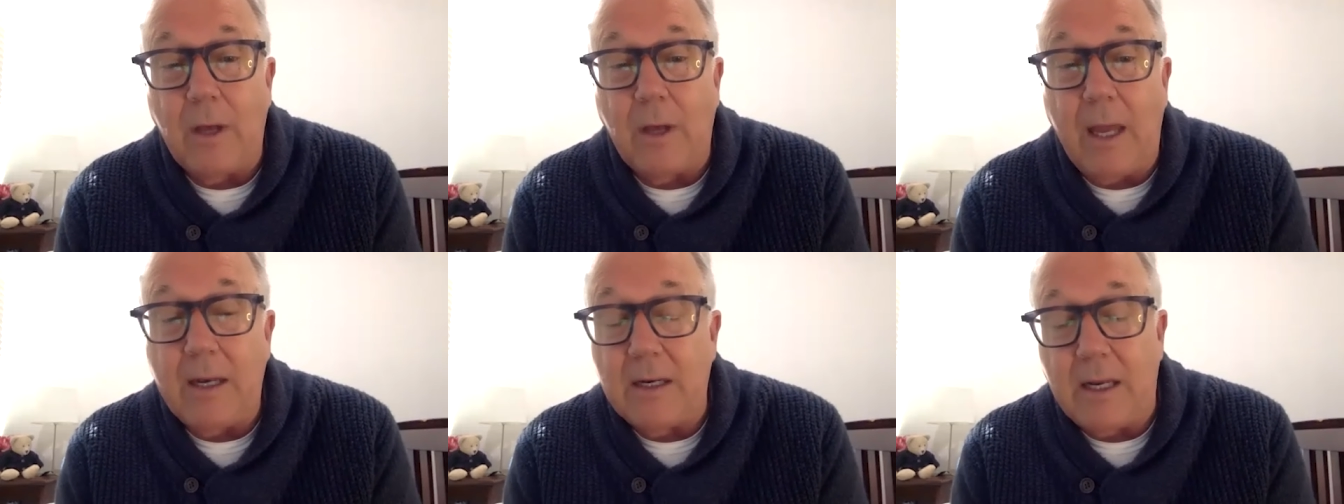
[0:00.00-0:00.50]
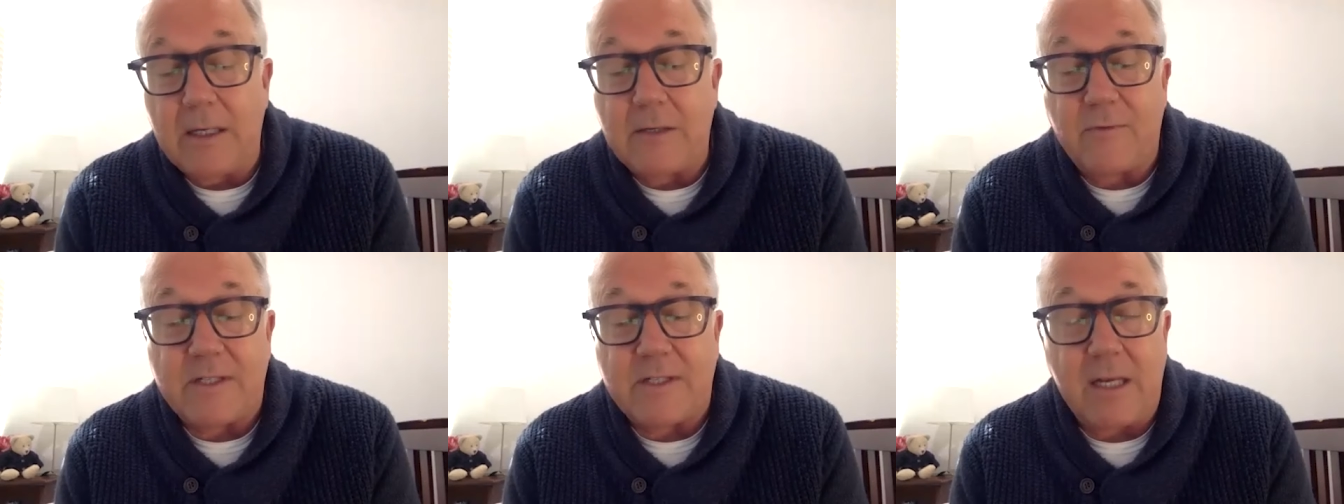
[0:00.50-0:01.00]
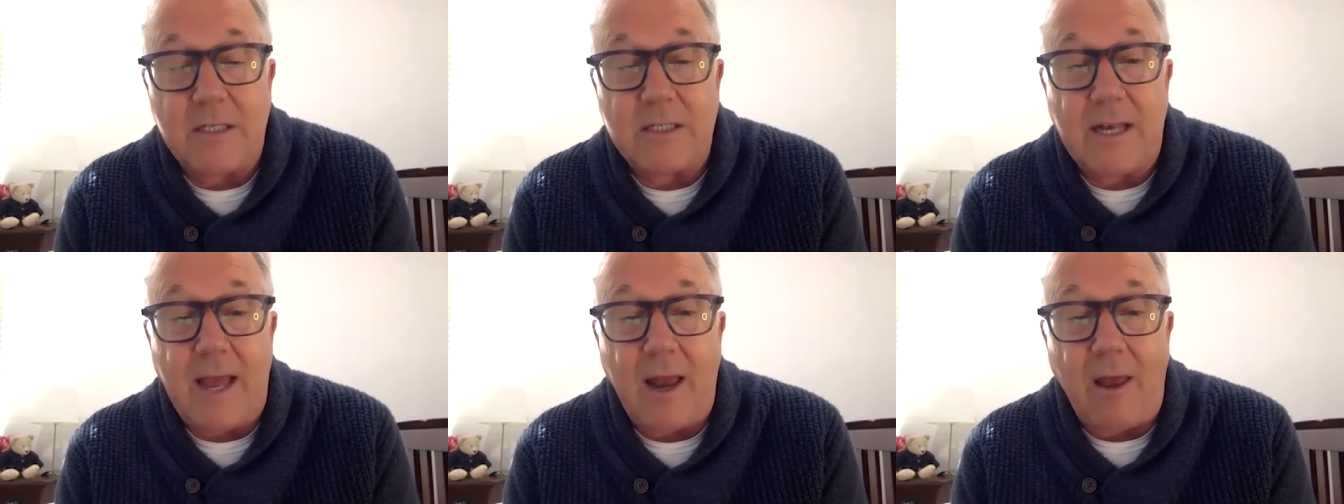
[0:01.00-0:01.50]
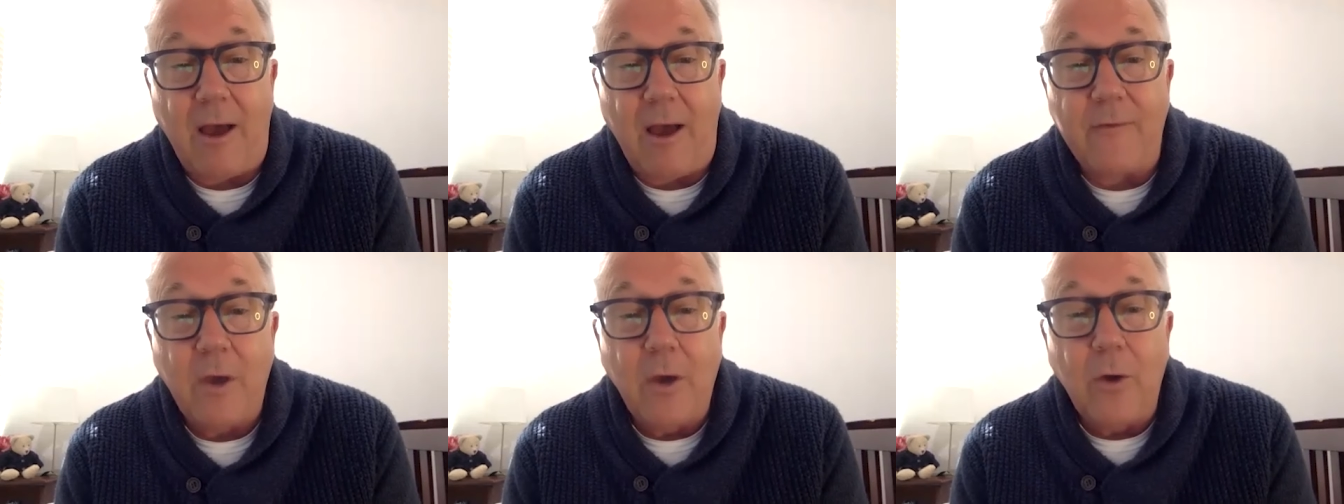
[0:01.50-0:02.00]
and at different stages in our life
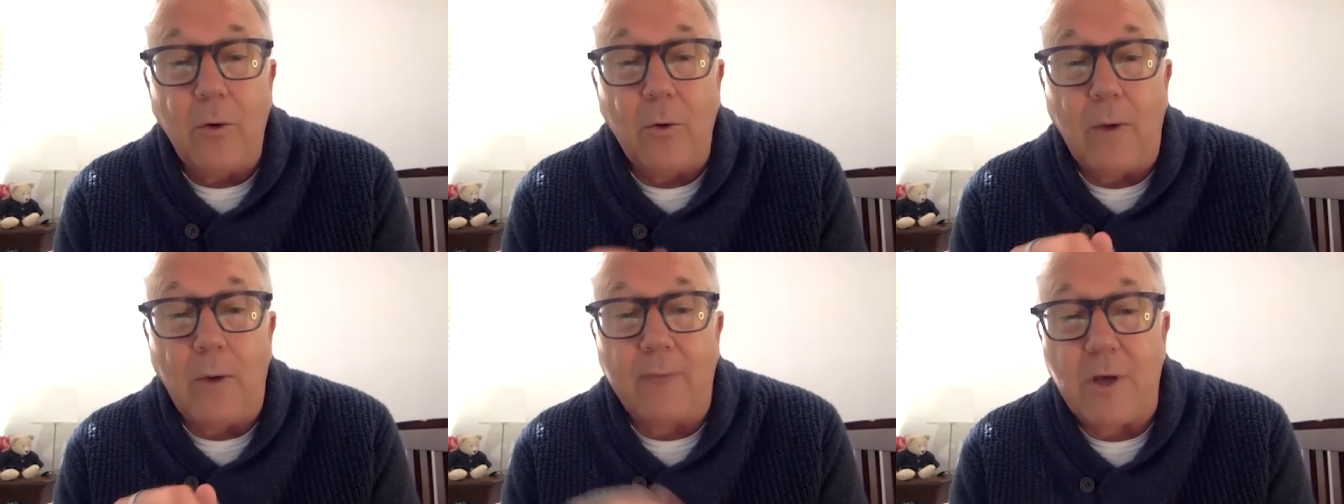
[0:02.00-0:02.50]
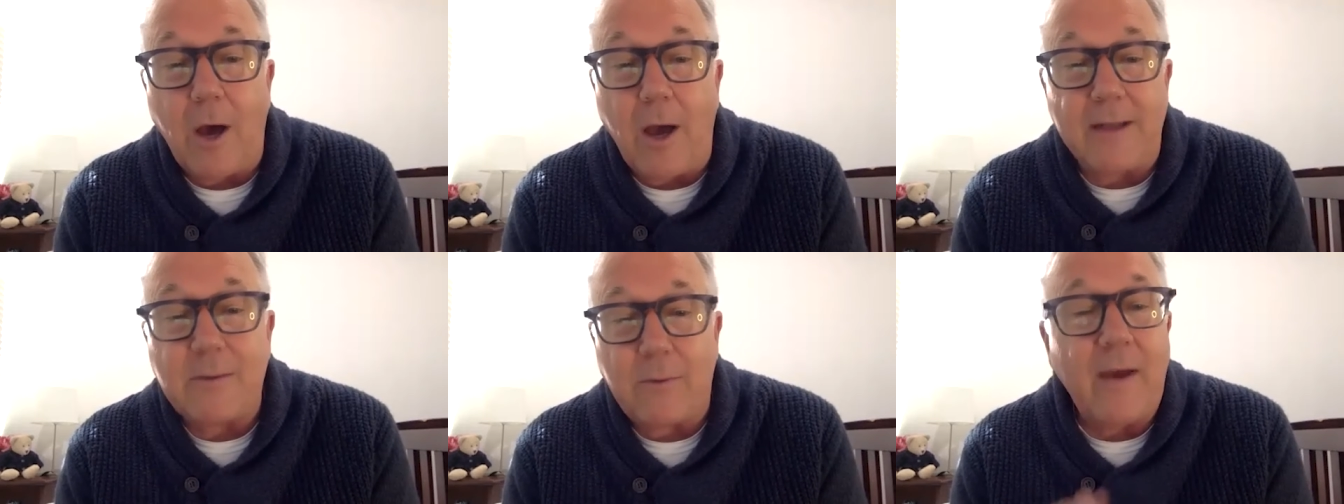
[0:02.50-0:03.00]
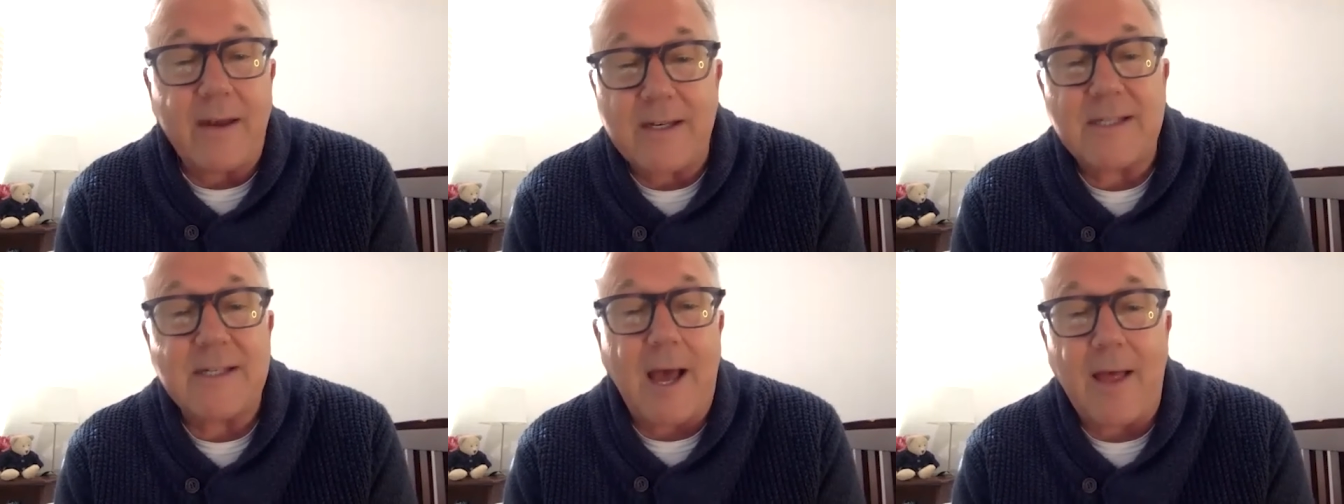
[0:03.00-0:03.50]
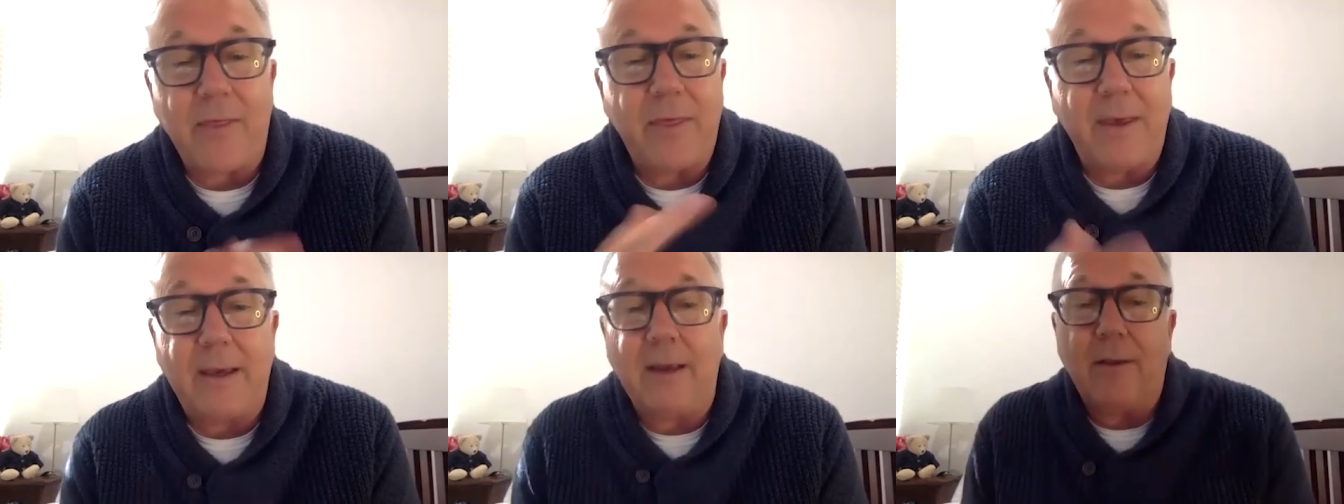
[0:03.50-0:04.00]
who have died. So we've had to start
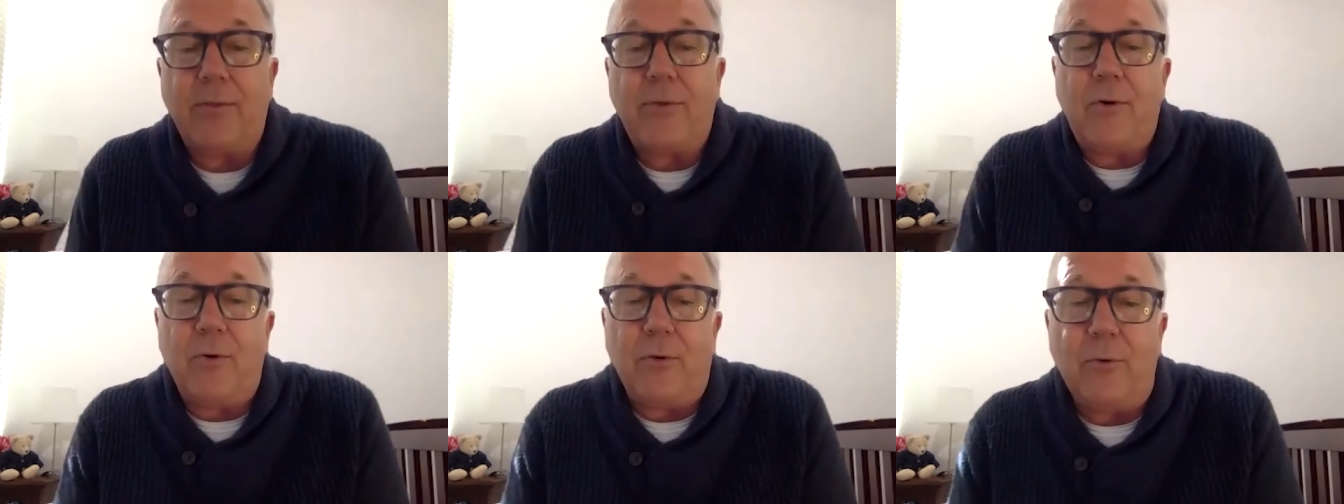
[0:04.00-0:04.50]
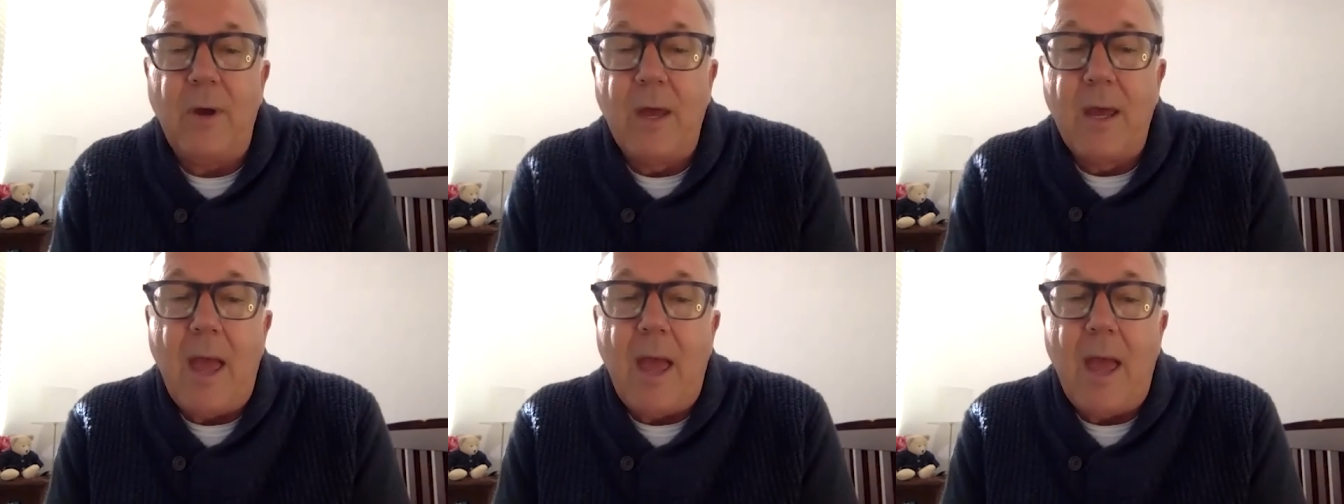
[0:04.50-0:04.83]
thinking it through.